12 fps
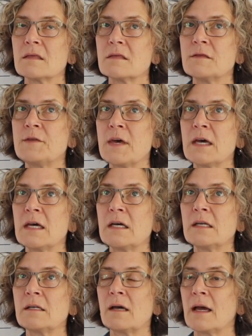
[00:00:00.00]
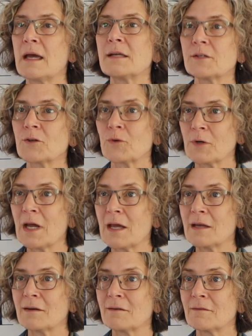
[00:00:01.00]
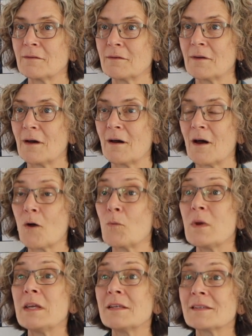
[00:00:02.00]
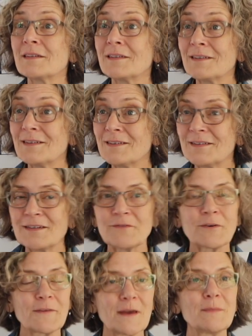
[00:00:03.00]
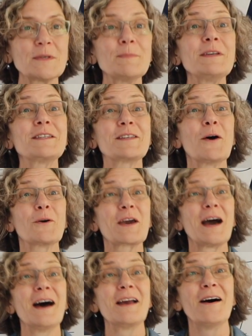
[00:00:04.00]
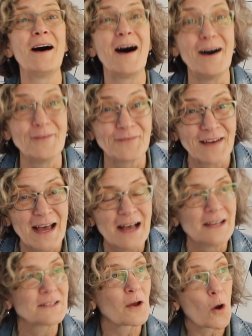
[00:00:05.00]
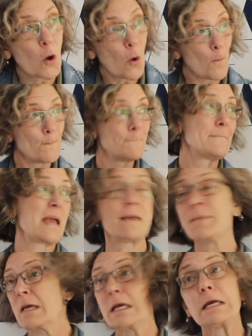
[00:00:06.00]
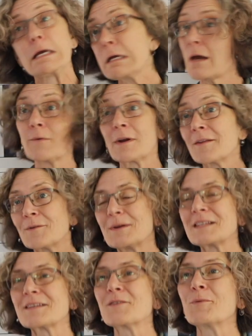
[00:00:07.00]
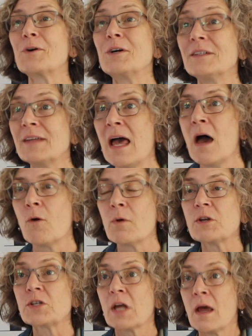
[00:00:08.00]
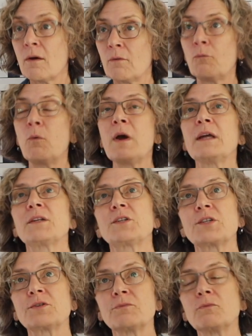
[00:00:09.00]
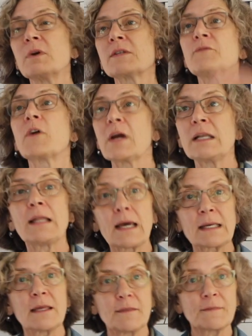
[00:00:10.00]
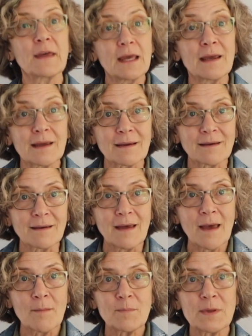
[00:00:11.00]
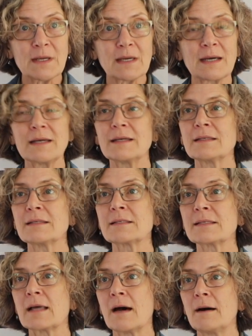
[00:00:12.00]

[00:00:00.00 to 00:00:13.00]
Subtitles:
then I had to create a reason for them to be so cut off. So maybe get rid of the rest of the world, which was a very lucky thing, because